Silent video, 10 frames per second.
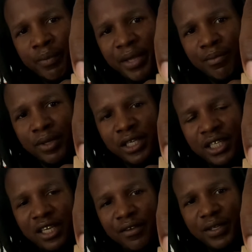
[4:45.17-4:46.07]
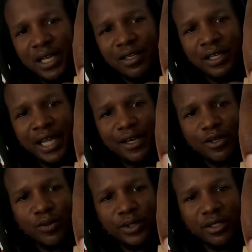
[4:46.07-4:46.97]
He made me believe. He got a little
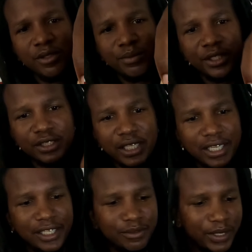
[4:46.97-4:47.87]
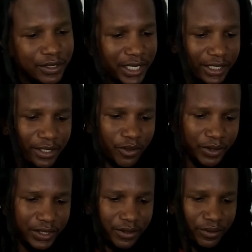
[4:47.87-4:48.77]
hat on with a little mustache, man. You think he
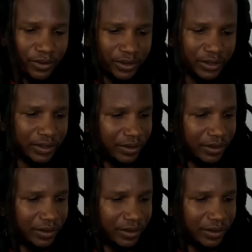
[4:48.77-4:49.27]
know what he doing?